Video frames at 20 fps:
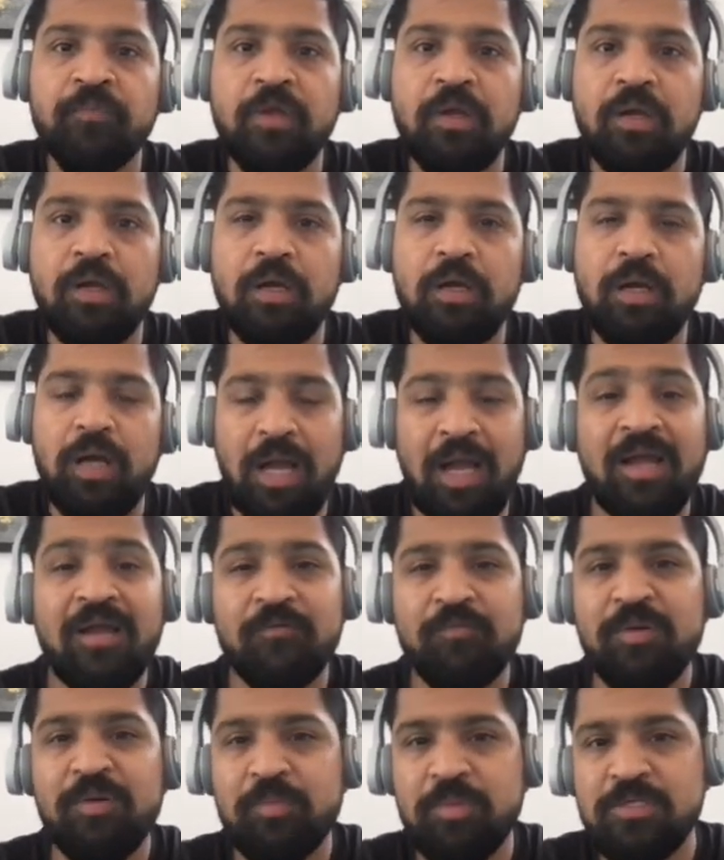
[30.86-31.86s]
uh, I
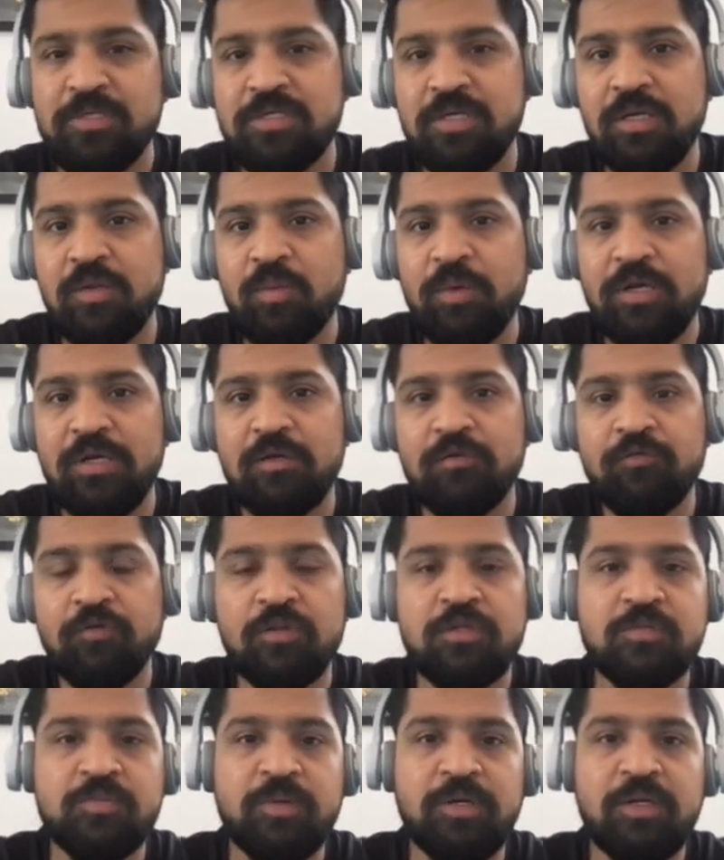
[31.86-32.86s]
have been personally waiting for
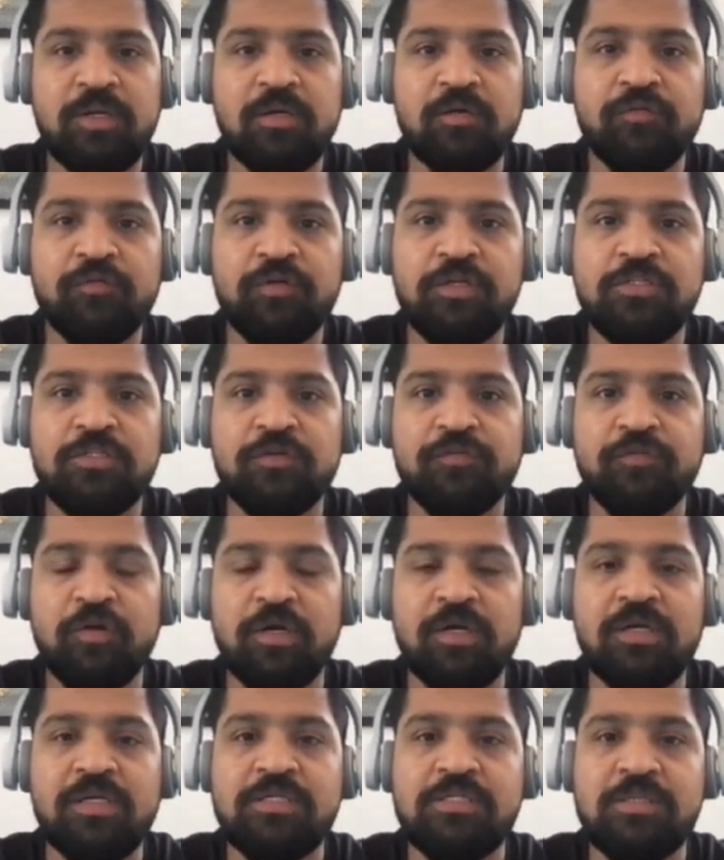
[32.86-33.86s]
this particular feature for
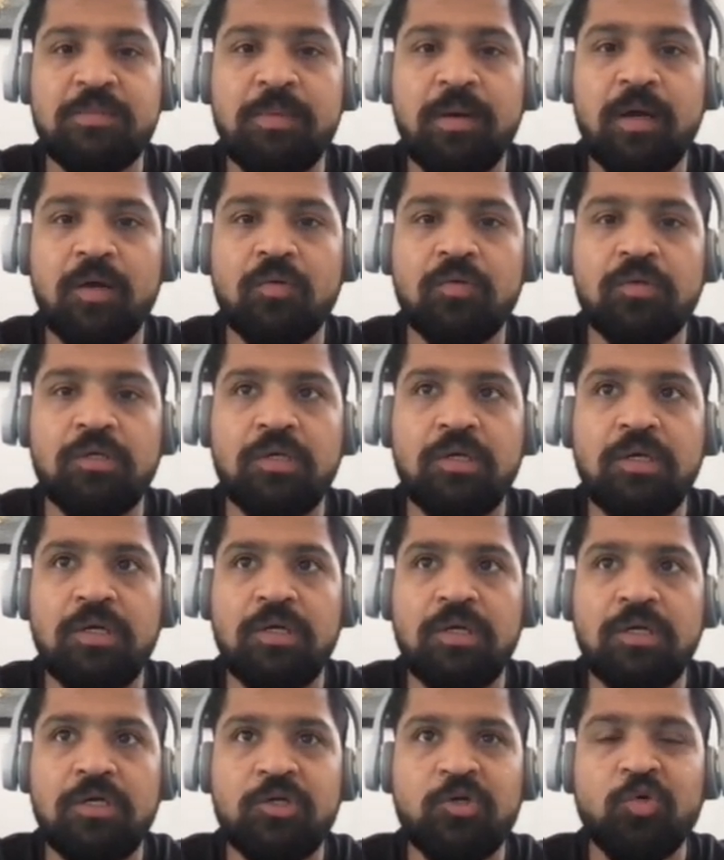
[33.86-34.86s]
at least about
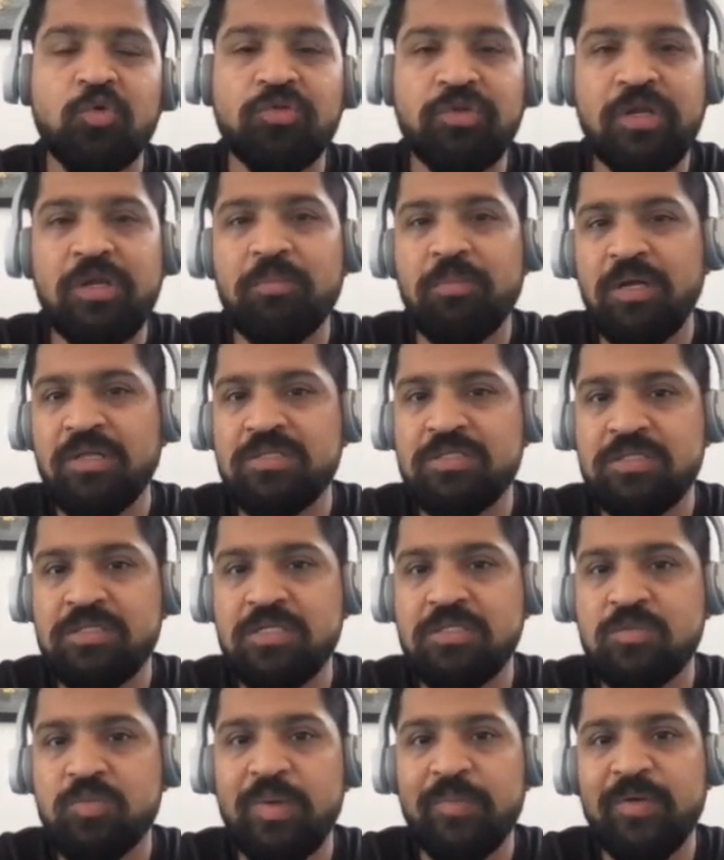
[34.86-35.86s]
two, three months
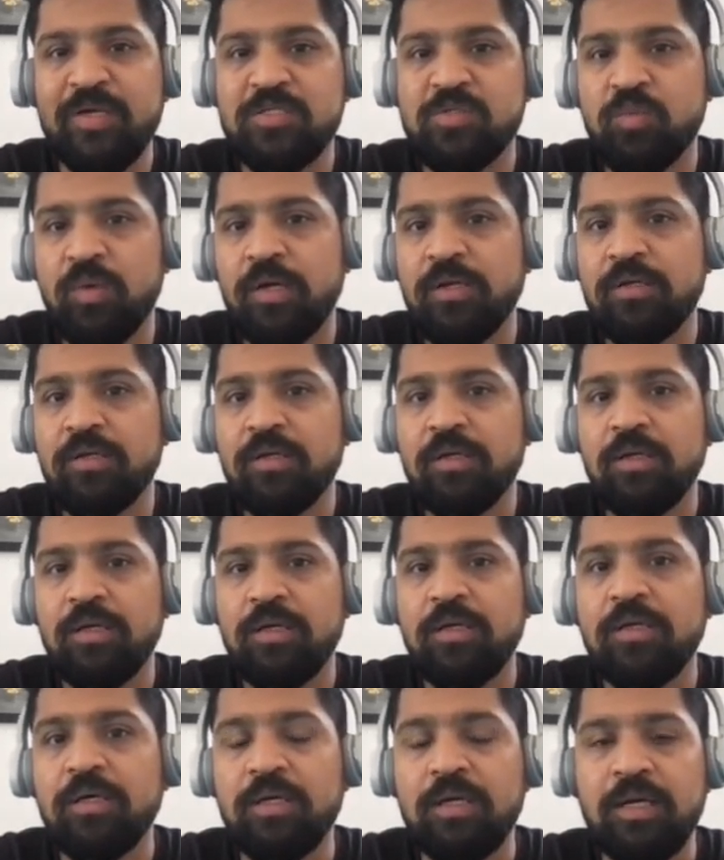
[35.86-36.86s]
since WebEx 1,
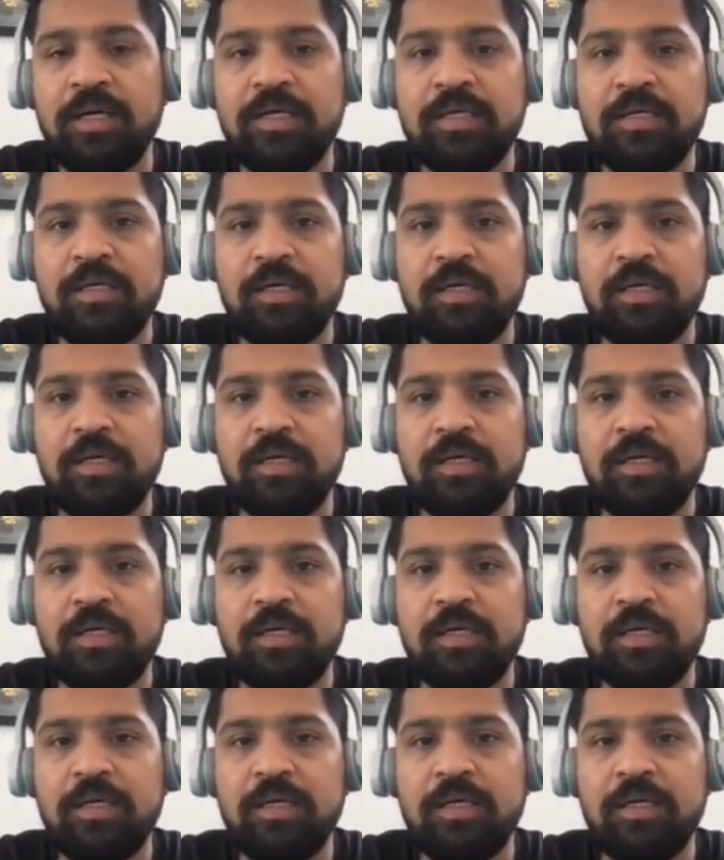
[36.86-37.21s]
right?